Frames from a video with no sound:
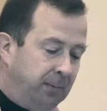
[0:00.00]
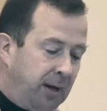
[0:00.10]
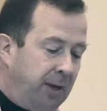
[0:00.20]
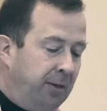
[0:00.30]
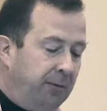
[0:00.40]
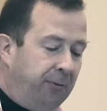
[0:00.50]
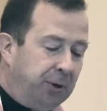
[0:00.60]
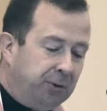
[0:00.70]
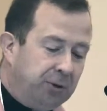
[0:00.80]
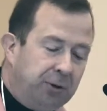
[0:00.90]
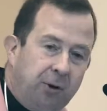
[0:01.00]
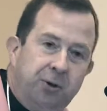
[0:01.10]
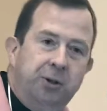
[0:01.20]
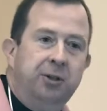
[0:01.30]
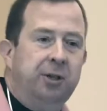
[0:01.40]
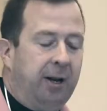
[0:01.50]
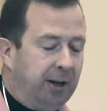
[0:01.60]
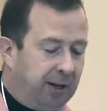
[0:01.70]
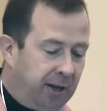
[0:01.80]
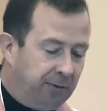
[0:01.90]
And the official searches and
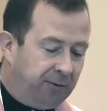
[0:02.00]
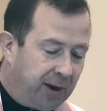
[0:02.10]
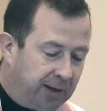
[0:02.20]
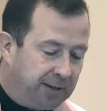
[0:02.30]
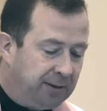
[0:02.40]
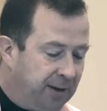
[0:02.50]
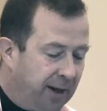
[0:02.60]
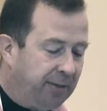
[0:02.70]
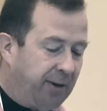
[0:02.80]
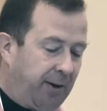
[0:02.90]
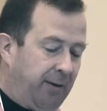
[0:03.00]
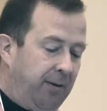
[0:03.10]
again finds nothing.